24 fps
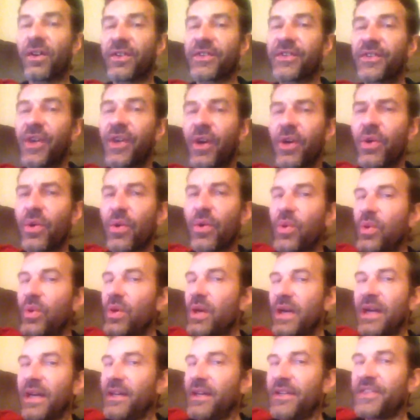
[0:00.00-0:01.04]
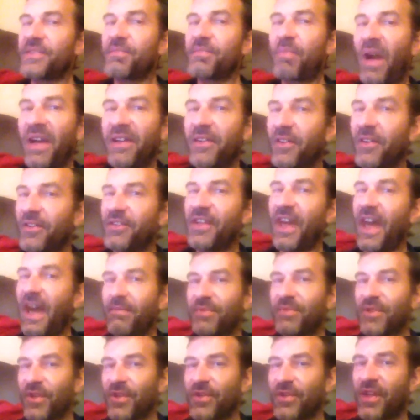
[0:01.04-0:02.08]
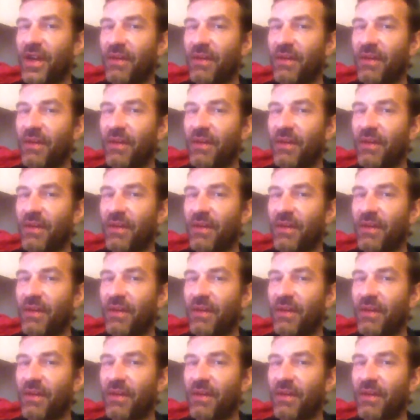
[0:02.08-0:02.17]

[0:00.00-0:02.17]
so spinal tap turned